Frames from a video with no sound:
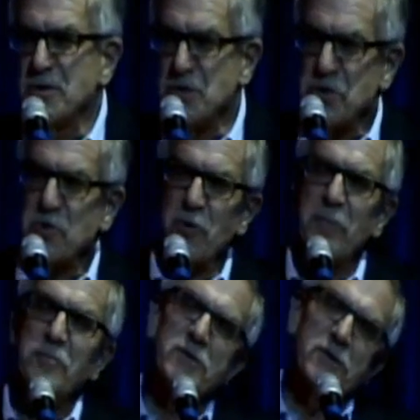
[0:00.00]

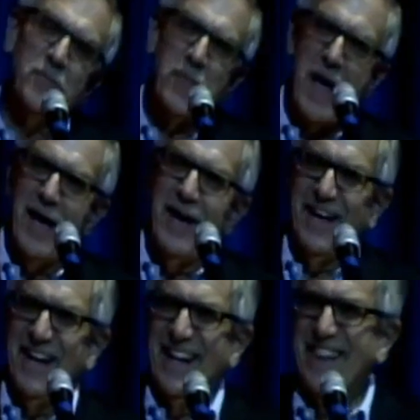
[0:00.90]
script
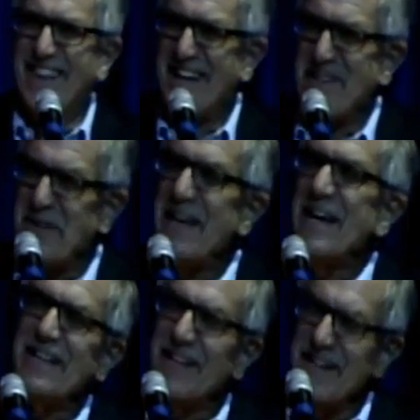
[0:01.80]
that I
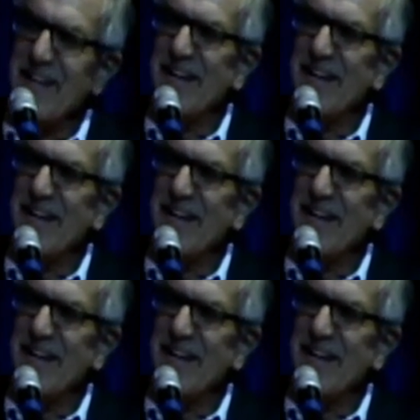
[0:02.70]
began in